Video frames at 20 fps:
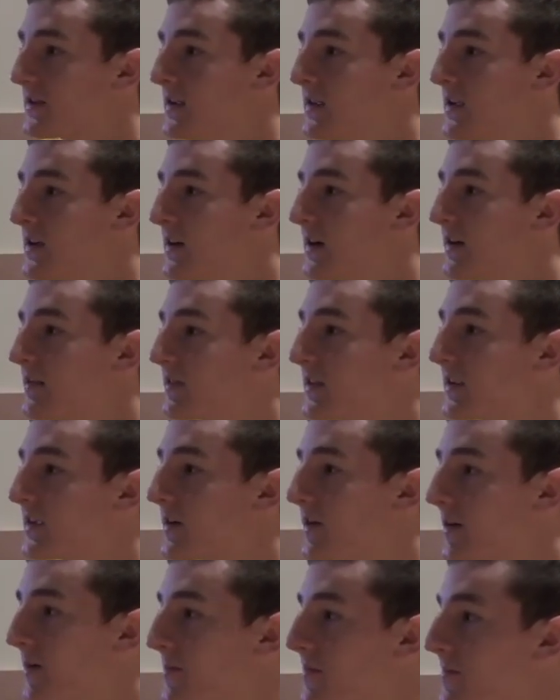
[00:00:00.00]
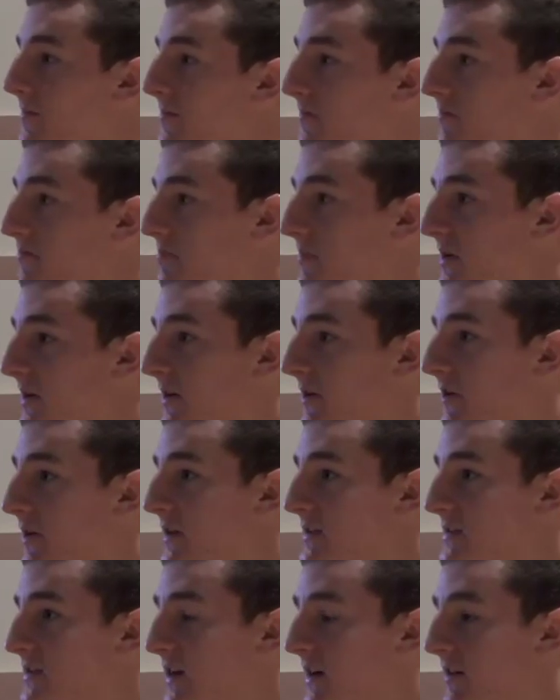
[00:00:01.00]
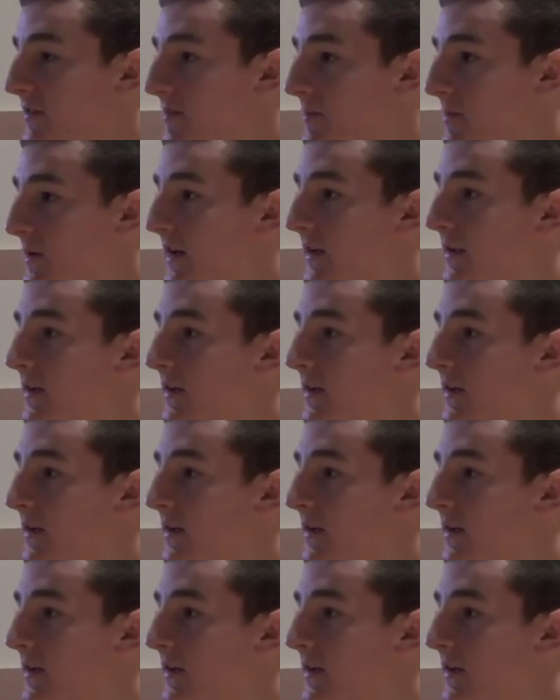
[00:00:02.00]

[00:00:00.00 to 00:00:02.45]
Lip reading: Mm. I think been a great start for me.